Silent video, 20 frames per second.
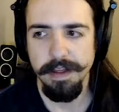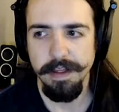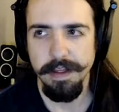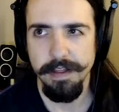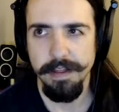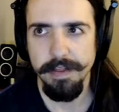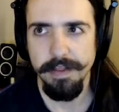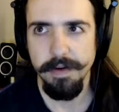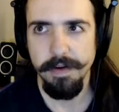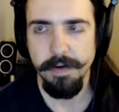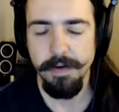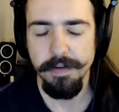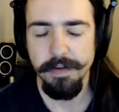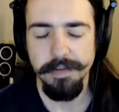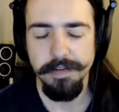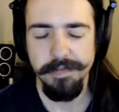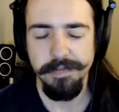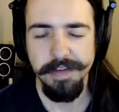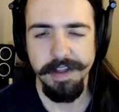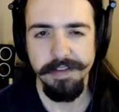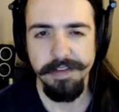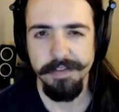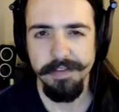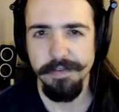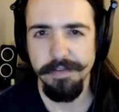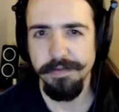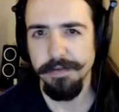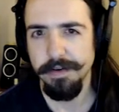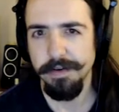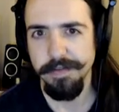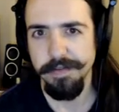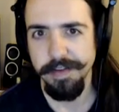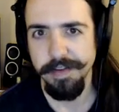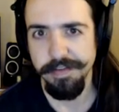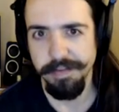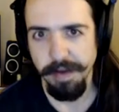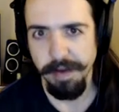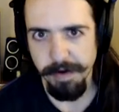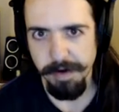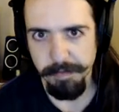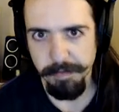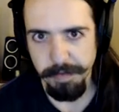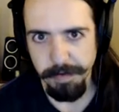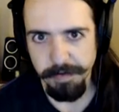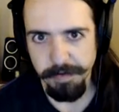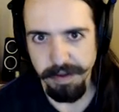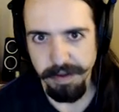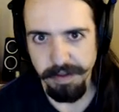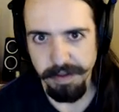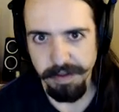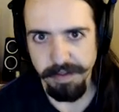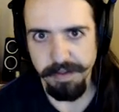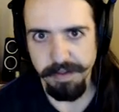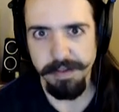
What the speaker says: the whole defense is sort of a ceremony.